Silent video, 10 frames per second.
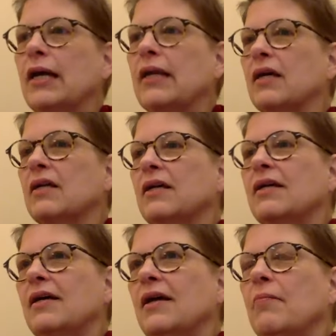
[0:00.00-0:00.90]
Try
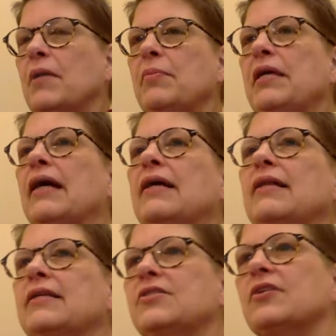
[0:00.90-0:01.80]
to
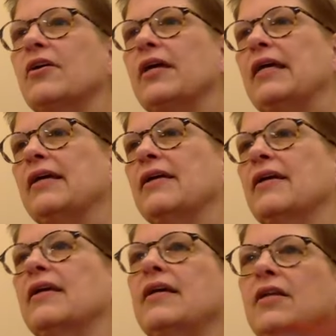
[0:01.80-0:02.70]
Maybe Eileen, sorry,
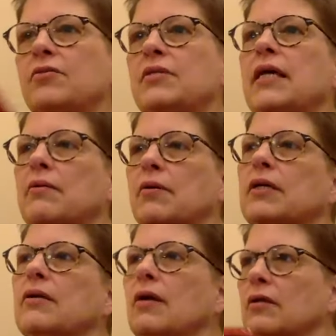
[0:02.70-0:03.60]
can you
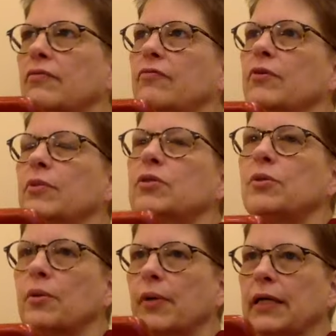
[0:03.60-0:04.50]
take one
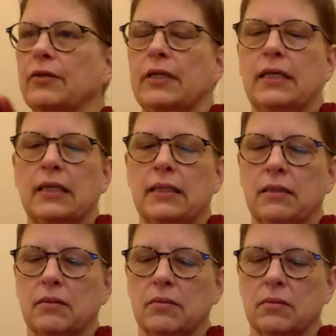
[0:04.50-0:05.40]
from the doorway
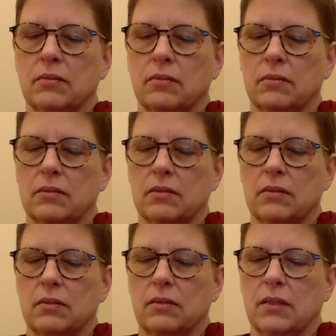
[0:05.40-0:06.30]
looking in? Sure.
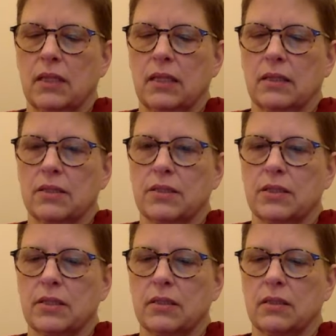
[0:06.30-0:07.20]

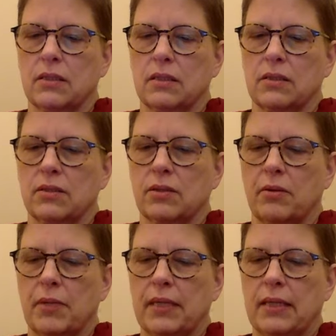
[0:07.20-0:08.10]
Thanks.
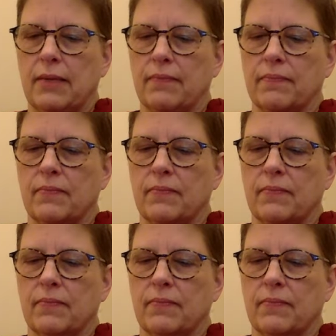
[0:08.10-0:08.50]
Sorry about that.